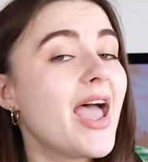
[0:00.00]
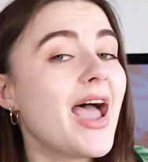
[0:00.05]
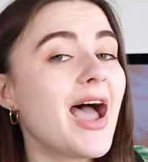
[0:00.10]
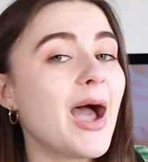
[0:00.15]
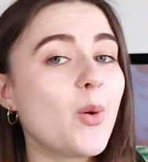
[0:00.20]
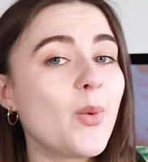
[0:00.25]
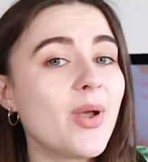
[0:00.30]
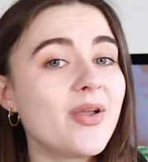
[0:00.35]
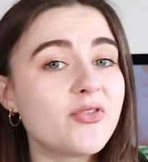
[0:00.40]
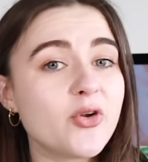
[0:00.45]

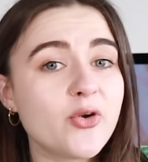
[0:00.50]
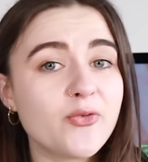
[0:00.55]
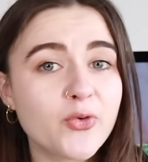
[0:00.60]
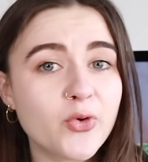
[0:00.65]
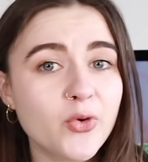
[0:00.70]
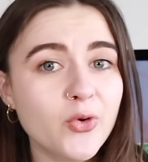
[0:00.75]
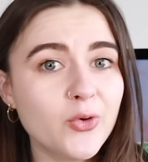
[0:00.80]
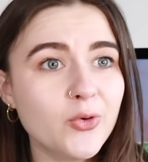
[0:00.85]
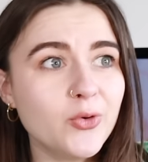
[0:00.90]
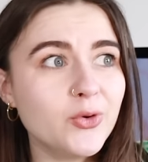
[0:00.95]
However, of
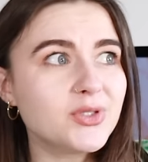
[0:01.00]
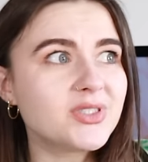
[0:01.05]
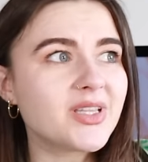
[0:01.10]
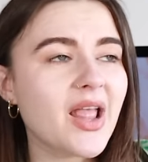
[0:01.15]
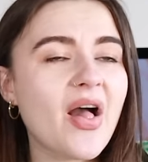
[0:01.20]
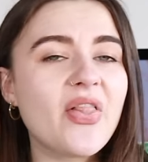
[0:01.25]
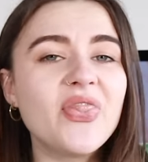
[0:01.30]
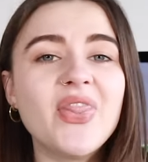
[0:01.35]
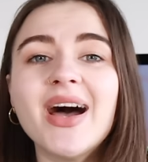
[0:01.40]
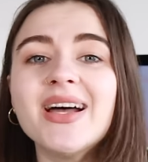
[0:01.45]
course,
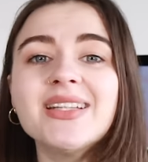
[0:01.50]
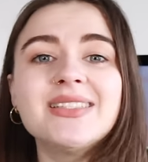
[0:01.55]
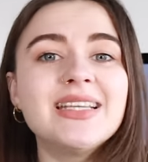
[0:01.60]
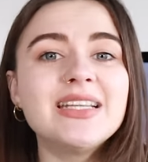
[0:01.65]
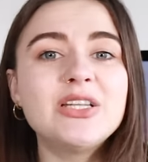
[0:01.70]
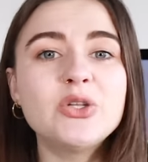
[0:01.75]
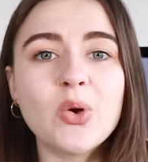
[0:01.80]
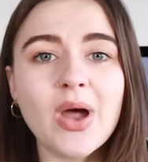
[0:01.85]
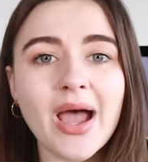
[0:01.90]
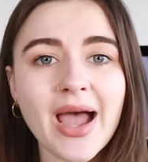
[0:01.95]
that
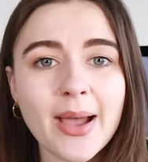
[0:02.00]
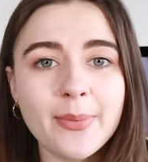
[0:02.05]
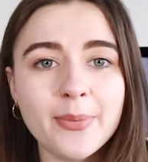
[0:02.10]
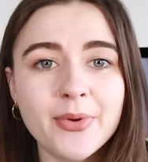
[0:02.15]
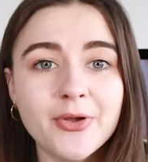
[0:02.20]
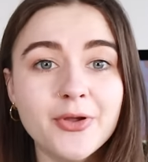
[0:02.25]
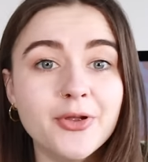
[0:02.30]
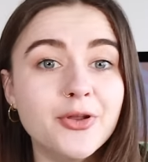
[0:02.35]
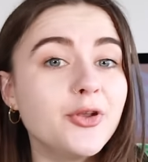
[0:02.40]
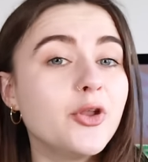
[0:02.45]
did not
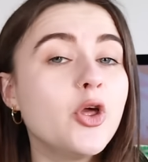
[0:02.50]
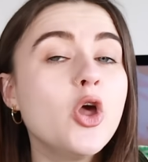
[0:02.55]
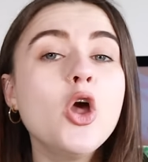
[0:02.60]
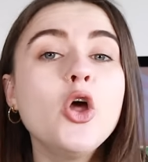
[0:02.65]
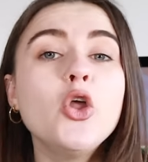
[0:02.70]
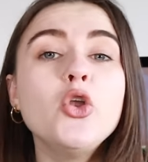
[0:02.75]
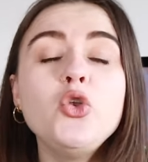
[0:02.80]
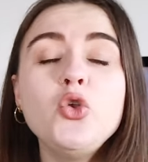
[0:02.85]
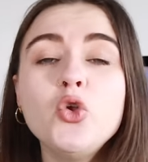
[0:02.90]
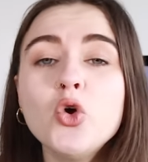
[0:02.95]
happen,
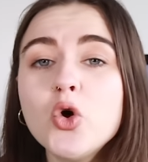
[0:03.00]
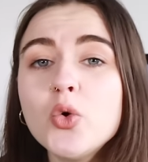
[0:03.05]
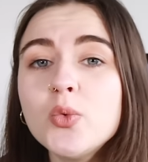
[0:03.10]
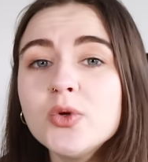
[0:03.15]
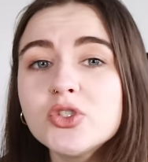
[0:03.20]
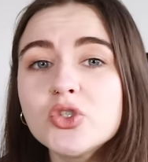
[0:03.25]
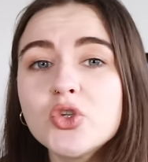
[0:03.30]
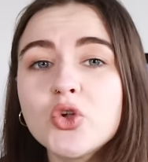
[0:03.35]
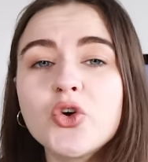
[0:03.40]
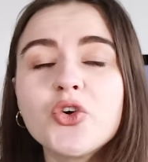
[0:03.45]
nor
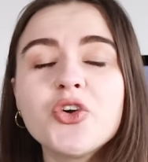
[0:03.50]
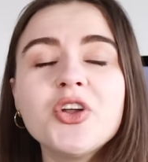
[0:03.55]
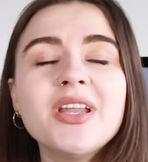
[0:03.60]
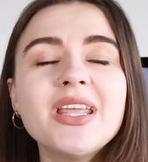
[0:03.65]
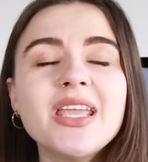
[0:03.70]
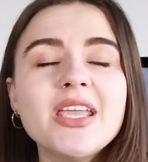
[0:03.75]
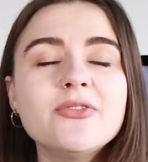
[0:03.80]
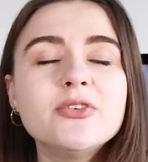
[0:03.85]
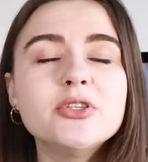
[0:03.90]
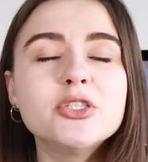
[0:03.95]
was Lauren
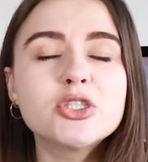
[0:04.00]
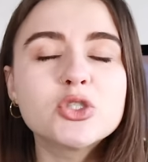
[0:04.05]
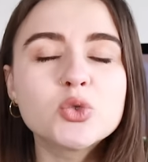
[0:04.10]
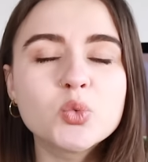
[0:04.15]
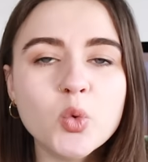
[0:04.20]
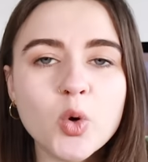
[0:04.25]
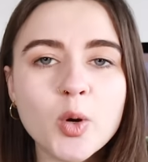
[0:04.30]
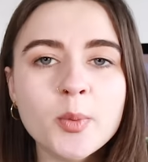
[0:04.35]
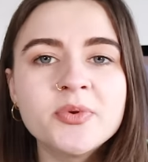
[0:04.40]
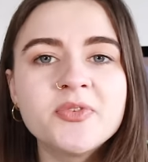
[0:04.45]
even
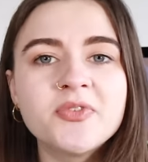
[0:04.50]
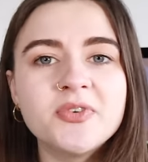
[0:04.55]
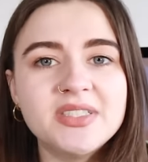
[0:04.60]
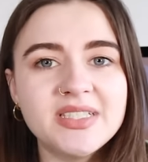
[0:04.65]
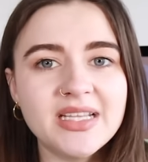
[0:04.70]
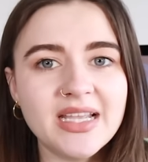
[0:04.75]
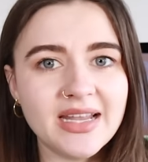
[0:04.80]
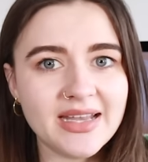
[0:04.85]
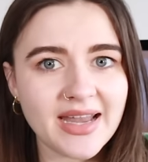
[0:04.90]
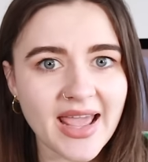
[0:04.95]
swabbed for
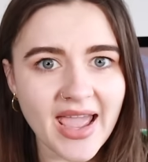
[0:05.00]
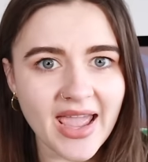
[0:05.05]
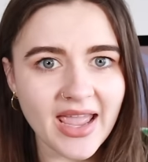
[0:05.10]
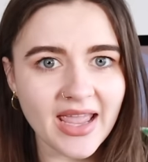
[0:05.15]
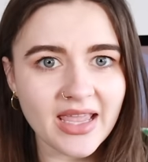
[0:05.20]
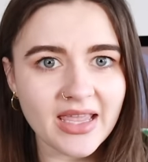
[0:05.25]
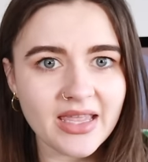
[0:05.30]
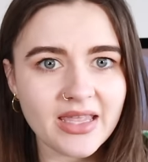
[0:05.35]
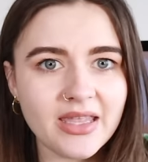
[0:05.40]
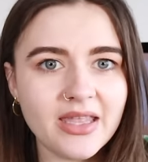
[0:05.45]

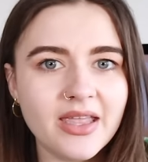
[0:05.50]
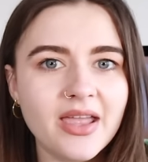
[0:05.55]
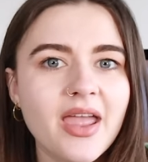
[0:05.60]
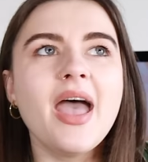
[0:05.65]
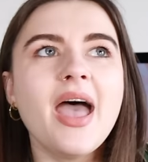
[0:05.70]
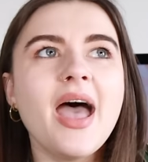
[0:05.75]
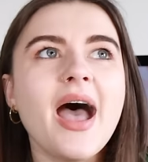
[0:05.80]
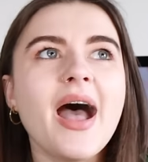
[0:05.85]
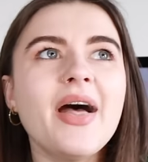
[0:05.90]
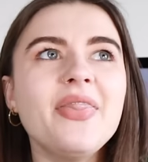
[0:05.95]
DNA.
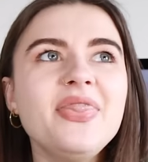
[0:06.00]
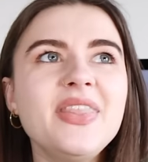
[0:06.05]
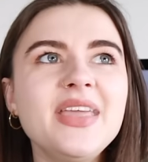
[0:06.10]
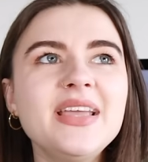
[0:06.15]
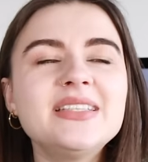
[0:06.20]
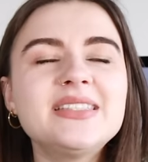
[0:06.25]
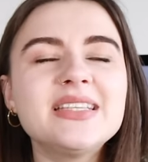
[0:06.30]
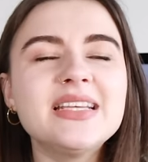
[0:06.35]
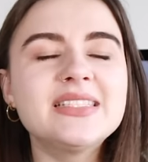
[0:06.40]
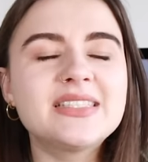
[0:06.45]
And
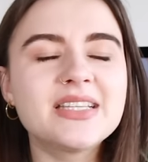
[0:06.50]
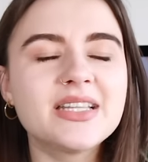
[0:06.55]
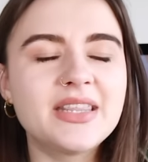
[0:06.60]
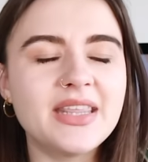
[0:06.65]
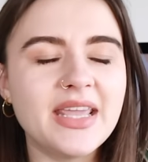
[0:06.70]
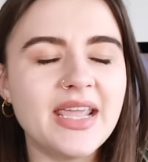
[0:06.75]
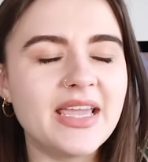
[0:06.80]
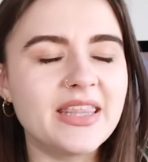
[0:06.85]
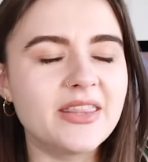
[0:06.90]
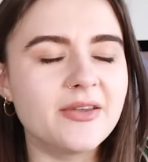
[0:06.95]
this is the
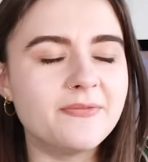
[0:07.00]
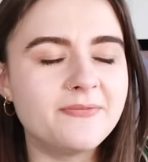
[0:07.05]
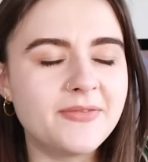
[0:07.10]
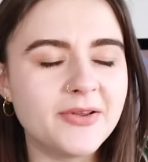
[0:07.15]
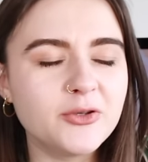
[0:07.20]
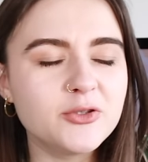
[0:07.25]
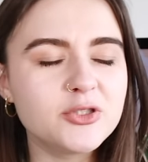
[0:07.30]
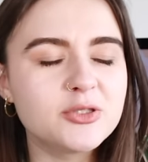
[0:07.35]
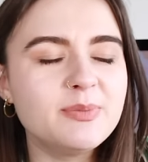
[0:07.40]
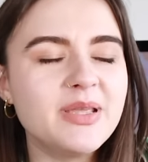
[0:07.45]
thing that
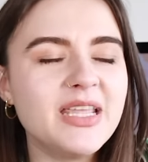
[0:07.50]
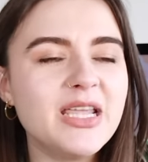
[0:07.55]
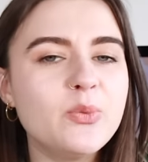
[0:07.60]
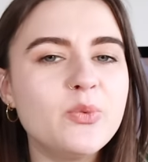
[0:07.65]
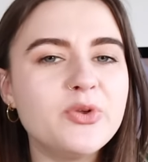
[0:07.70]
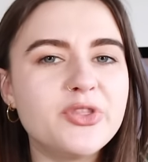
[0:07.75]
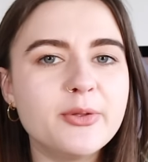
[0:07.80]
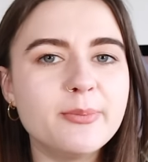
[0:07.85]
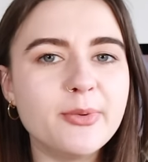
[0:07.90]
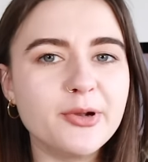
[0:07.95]
fills me
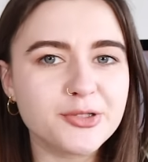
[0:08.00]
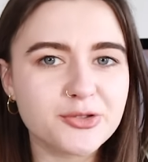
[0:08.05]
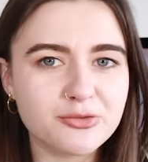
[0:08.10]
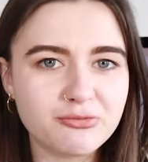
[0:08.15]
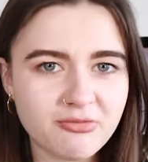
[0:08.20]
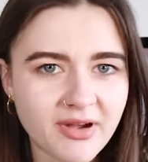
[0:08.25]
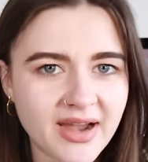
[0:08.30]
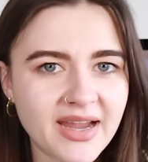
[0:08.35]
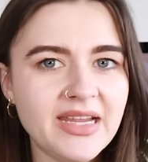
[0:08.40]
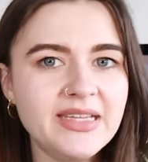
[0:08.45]
with the most
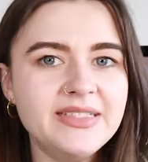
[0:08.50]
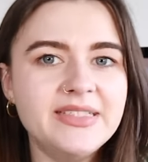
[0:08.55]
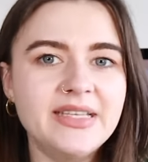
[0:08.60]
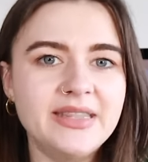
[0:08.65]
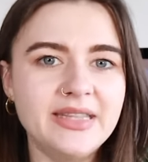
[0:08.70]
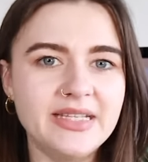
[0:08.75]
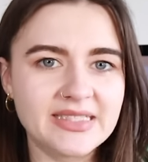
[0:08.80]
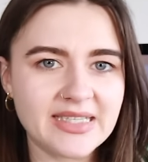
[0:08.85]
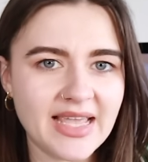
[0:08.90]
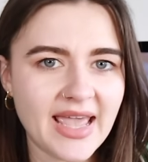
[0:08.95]
rage
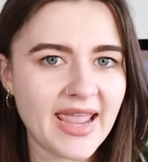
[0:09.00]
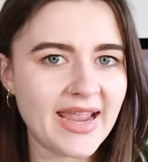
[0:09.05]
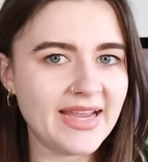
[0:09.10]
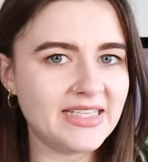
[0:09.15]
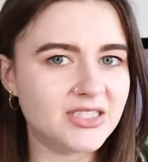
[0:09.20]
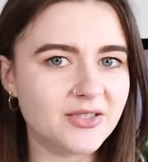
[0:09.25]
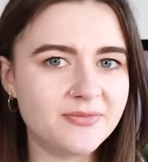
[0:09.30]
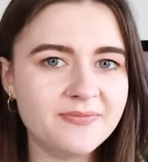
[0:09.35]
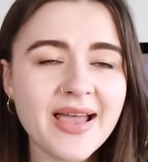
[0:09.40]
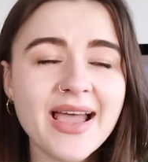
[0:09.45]
in this
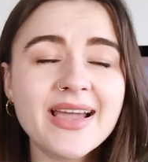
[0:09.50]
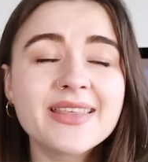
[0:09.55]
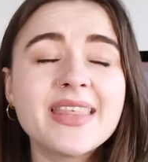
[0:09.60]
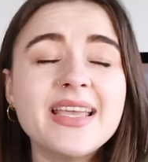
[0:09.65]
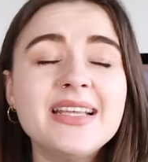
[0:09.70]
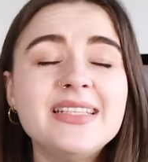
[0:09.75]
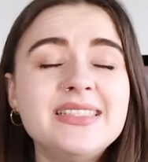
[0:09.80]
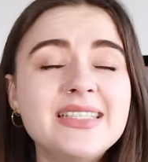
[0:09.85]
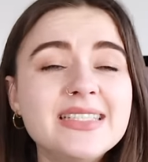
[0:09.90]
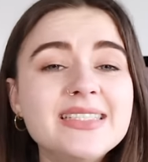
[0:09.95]
case the fact
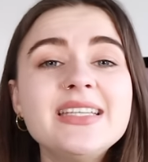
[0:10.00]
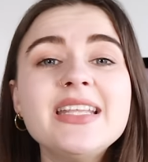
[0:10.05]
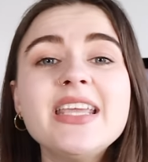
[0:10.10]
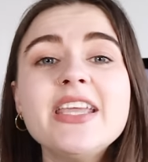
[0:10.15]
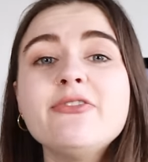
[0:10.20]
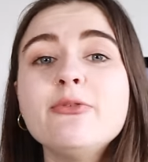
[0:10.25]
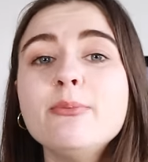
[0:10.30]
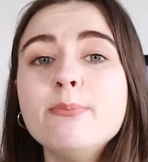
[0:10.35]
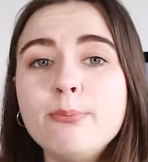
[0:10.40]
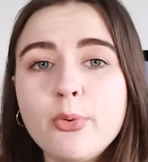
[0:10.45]
they didn't
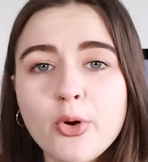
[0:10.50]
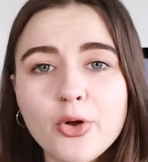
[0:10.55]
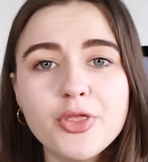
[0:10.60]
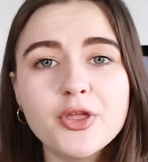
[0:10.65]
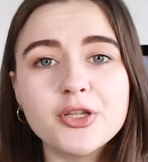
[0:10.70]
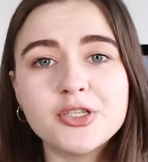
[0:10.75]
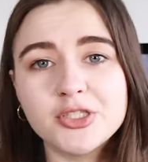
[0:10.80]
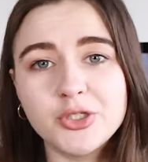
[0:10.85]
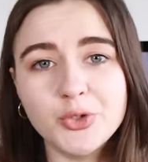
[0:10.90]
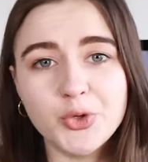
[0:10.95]
even bother
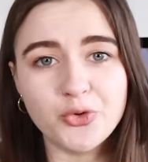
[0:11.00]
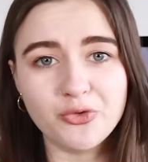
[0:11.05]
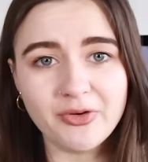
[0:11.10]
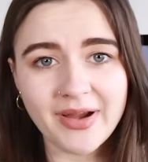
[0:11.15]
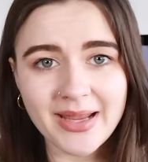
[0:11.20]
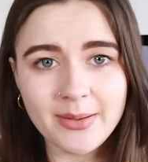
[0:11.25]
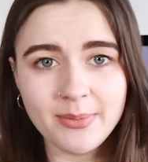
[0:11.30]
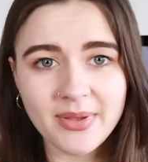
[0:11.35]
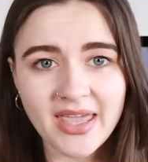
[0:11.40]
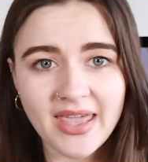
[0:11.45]
to do a
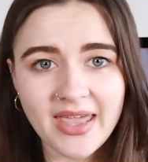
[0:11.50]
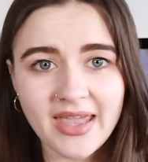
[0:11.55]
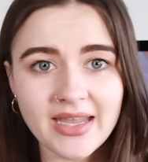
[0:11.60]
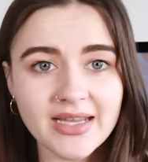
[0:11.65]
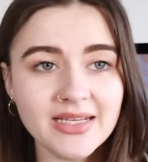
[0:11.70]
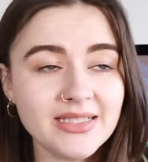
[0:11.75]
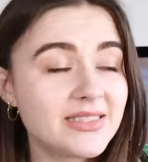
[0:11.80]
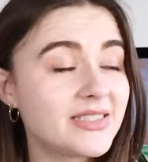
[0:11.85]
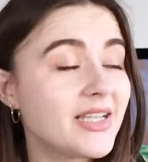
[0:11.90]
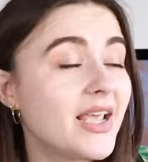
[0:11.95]
rape
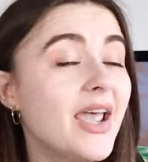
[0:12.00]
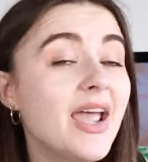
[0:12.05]
kit.